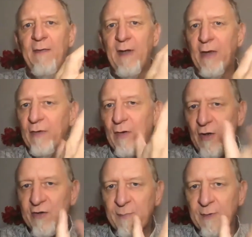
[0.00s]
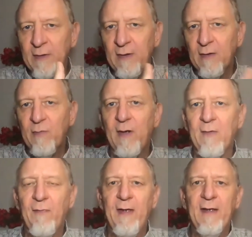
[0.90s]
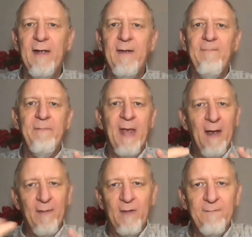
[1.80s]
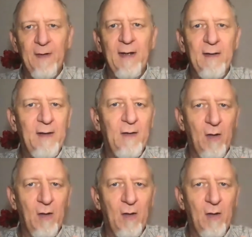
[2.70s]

the other entrepreneurial and creative thinking, and then finally,